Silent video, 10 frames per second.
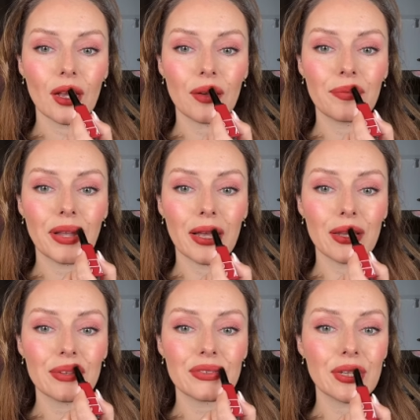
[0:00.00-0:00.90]
Apply the
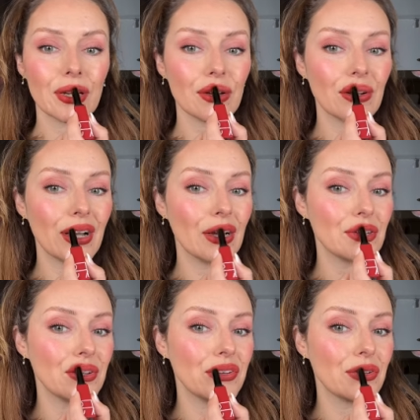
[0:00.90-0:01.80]
lipstick as
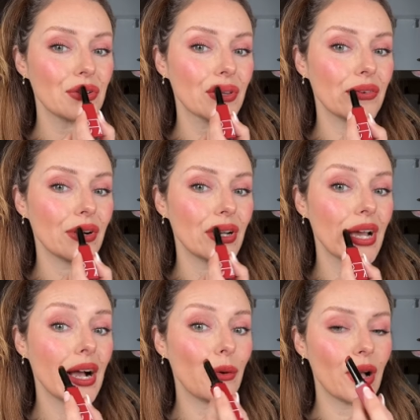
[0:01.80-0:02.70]
you usually would,
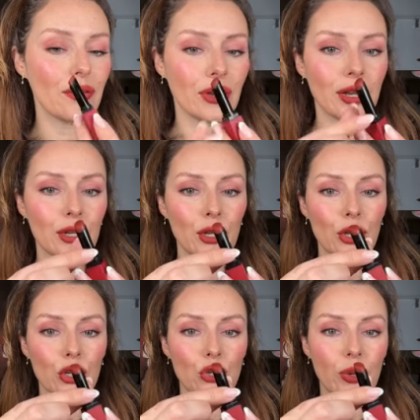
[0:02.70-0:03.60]
however,
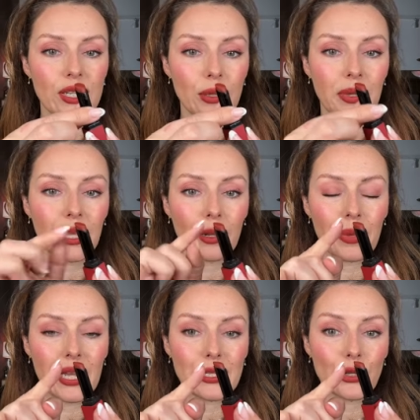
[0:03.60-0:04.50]
twist up a little
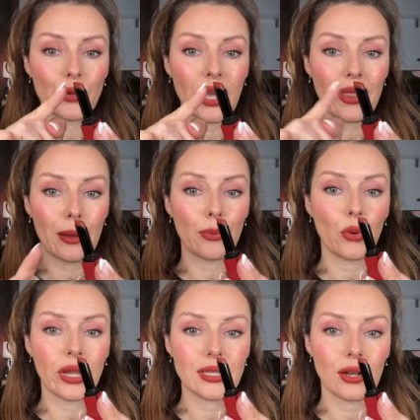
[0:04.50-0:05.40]
bit until you get that
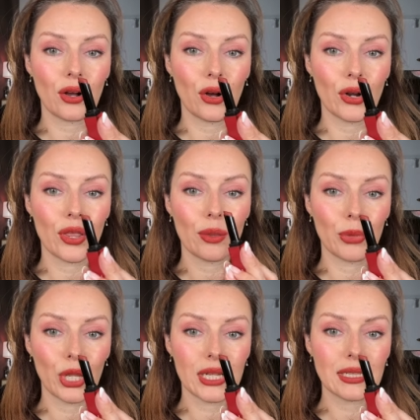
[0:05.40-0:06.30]
point on the
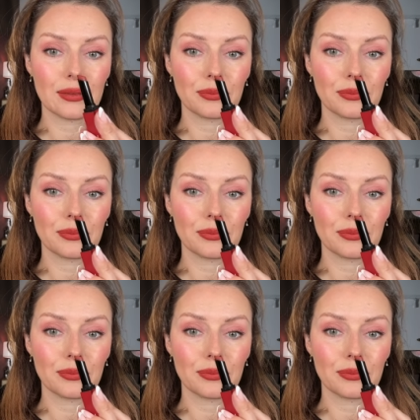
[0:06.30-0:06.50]
bullet.